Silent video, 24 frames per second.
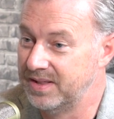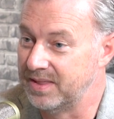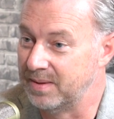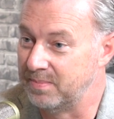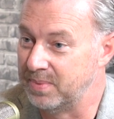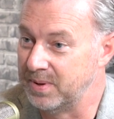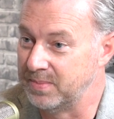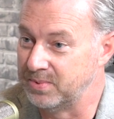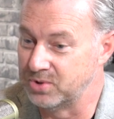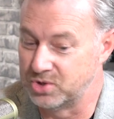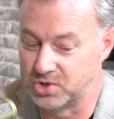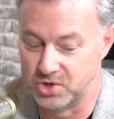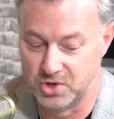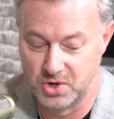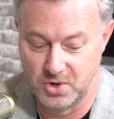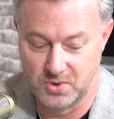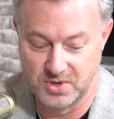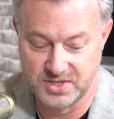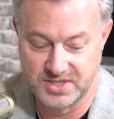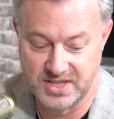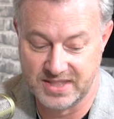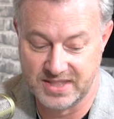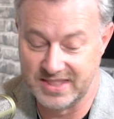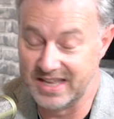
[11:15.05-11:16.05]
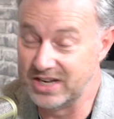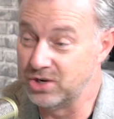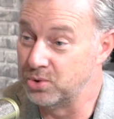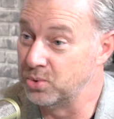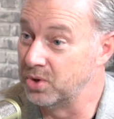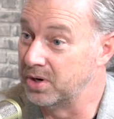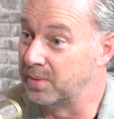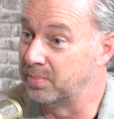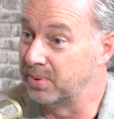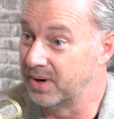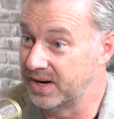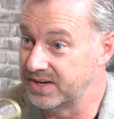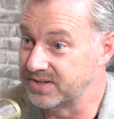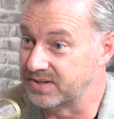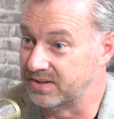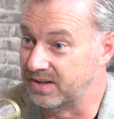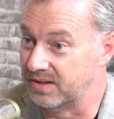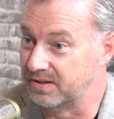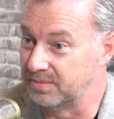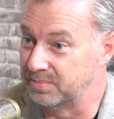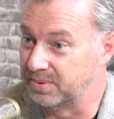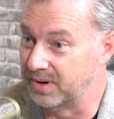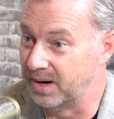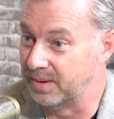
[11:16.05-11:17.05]
that people should know is that they do an appraisal
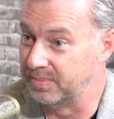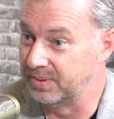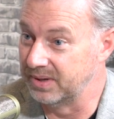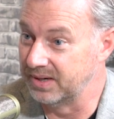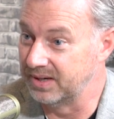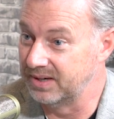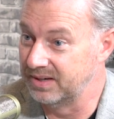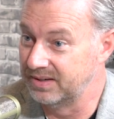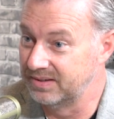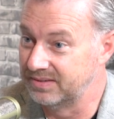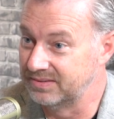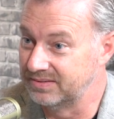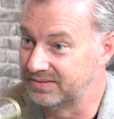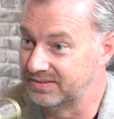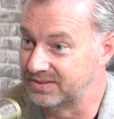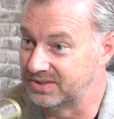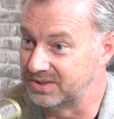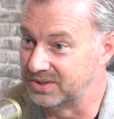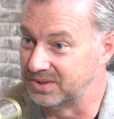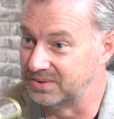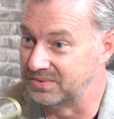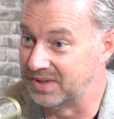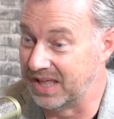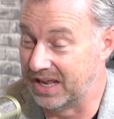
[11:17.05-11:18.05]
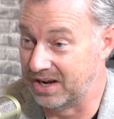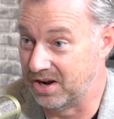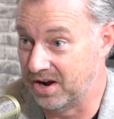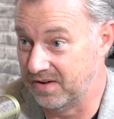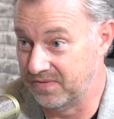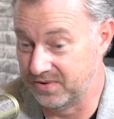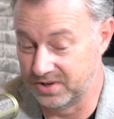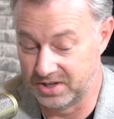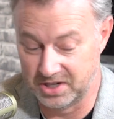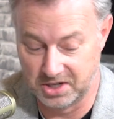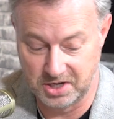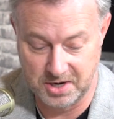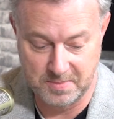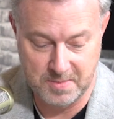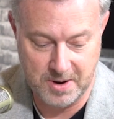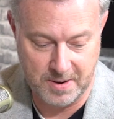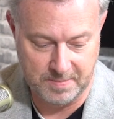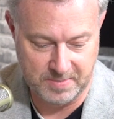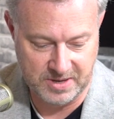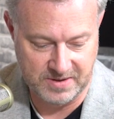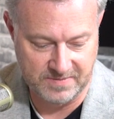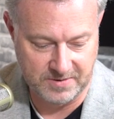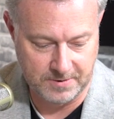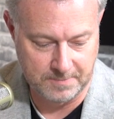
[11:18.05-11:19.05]
on the property. So that offer can come
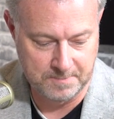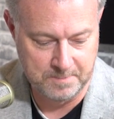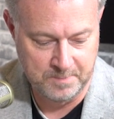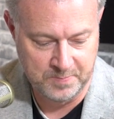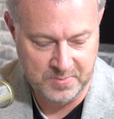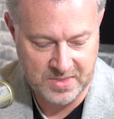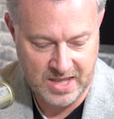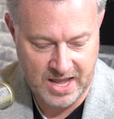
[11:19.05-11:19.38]
up even.